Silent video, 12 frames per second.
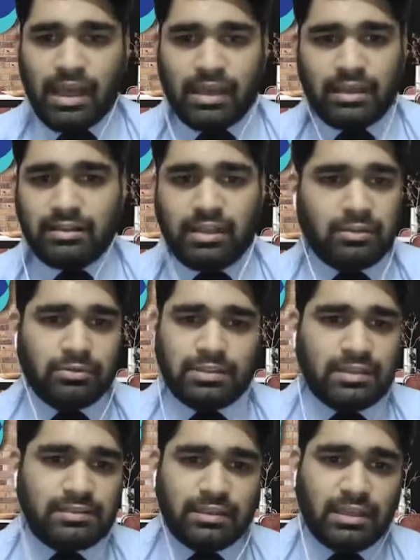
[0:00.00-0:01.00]
I need to
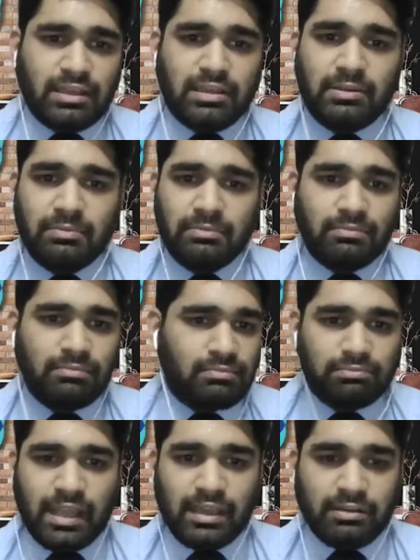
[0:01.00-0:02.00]
change the
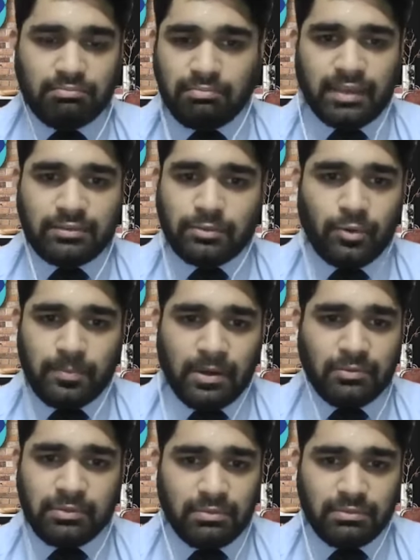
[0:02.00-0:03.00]
like my scope out.